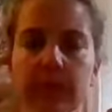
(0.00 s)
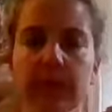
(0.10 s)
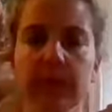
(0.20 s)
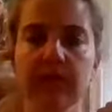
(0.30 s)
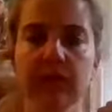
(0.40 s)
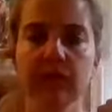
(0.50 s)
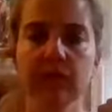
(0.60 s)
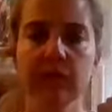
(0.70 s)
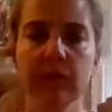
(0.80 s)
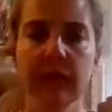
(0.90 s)
Release your
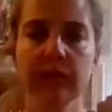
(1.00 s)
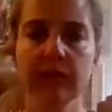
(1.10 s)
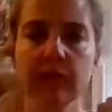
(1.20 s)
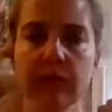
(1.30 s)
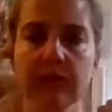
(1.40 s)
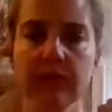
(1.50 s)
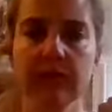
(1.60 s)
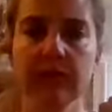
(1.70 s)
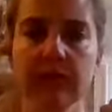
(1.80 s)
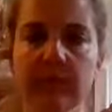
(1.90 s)
spinal
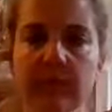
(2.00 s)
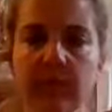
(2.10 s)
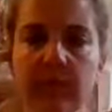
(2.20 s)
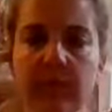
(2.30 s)
twist